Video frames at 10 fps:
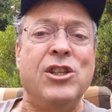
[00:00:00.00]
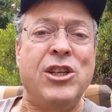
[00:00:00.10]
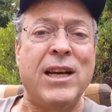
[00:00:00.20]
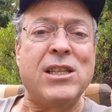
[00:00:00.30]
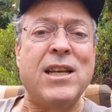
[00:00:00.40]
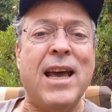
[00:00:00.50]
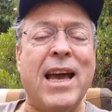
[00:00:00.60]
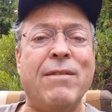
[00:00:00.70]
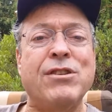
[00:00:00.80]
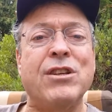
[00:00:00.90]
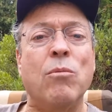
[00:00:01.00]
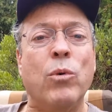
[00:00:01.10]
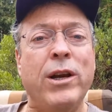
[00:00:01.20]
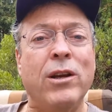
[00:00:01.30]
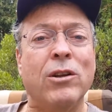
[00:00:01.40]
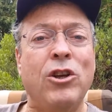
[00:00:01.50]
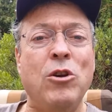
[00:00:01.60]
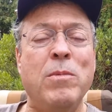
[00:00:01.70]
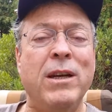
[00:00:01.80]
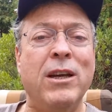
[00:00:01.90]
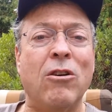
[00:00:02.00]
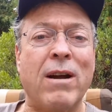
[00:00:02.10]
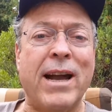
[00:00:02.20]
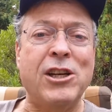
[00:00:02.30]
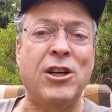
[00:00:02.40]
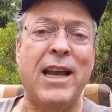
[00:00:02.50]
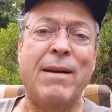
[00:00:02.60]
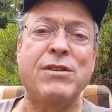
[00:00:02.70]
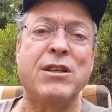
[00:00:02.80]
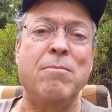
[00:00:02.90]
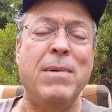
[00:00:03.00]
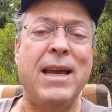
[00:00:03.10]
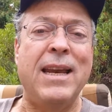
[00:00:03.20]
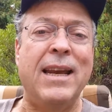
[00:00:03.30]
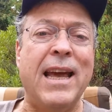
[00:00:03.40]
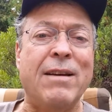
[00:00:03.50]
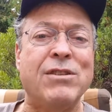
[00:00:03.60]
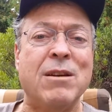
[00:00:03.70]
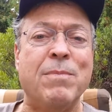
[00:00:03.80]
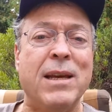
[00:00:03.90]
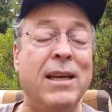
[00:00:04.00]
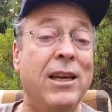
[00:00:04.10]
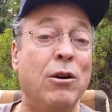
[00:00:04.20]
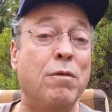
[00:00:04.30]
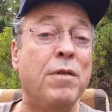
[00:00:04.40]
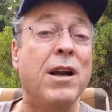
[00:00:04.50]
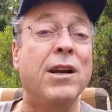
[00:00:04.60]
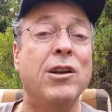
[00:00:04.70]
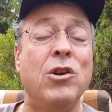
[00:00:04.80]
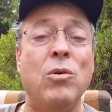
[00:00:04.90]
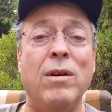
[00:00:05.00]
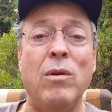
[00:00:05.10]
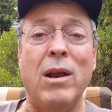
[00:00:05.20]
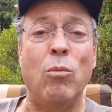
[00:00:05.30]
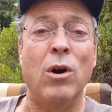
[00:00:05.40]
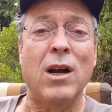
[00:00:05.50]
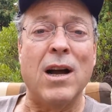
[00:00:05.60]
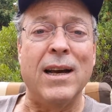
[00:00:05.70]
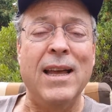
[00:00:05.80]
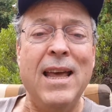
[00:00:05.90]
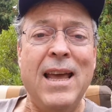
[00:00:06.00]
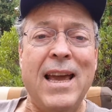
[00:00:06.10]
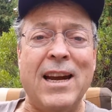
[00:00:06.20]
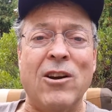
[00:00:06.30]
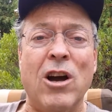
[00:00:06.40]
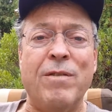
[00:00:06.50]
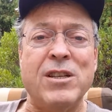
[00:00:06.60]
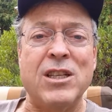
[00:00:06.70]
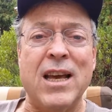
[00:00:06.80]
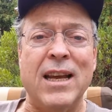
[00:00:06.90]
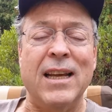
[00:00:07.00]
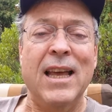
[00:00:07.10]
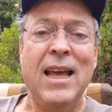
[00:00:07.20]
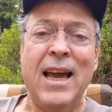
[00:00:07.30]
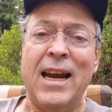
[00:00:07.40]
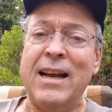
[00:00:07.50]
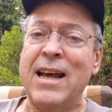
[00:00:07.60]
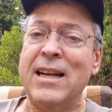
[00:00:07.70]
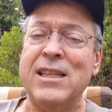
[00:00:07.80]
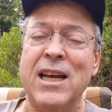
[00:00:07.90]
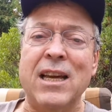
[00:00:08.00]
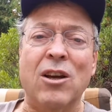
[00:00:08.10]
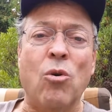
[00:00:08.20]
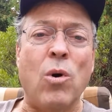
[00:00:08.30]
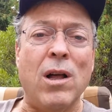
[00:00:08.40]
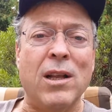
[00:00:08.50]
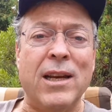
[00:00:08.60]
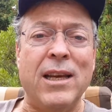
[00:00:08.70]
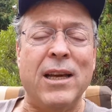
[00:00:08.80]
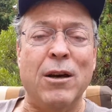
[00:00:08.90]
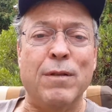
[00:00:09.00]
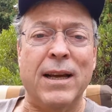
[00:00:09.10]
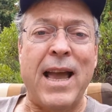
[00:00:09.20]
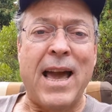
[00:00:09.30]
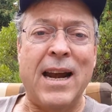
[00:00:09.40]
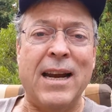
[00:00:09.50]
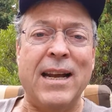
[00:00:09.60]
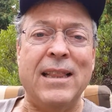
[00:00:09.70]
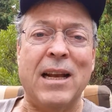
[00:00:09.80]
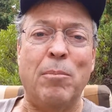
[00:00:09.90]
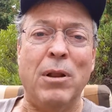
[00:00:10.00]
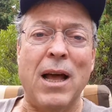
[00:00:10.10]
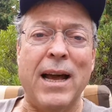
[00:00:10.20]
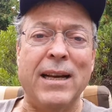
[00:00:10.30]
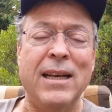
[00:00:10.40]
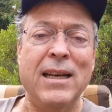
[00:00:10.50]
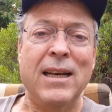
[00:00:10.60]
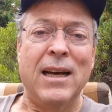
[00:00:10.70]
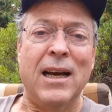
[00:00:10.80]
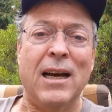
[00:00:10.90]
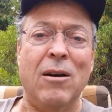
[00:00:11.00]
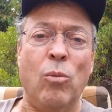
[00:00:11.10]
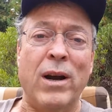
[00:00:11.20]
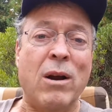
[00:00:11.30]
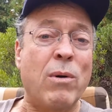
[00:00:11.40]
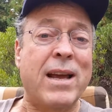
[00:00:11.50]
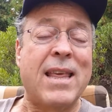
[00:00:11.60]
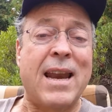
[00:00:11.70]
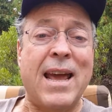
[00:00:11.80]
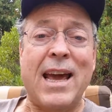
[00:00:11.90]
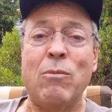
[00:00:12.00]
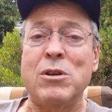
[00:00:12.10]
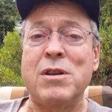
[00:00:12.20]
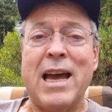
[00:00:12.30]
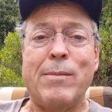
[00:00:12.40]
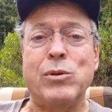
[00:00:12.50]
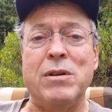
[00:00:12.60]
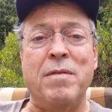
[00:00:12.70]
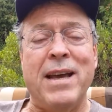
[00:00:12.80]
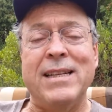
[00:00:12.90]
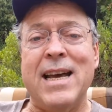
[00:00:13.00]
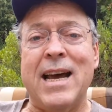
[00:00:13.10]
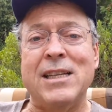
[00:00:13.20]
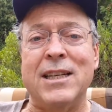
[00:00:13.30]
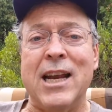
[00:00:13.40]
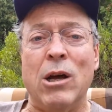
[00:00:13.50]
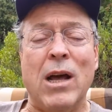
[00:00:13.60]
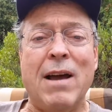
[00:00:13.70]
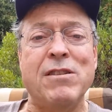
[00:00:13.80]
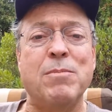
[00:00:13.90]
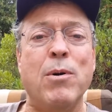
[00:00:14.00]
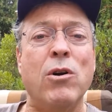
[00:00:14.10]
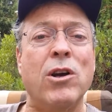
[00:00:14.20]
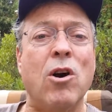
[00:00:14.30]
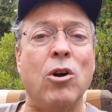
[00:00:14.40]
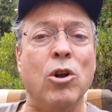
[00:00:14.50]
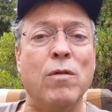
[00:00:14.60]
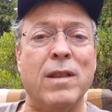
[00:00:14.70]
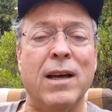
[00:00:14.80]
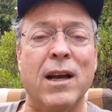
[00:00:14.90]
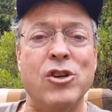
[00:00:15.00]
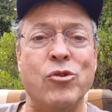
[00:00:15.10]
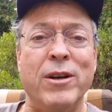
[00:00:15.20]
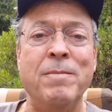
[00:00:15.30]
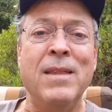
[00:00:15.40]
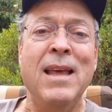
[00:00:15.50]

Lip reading: just to have some real human interaction, have some meeting, and have something fun to do and work on in an office setting. And I got to tell you, the quality of the candidate that applied when I ran that ad was absolutely fantastic. Now, I've spoken all over the country,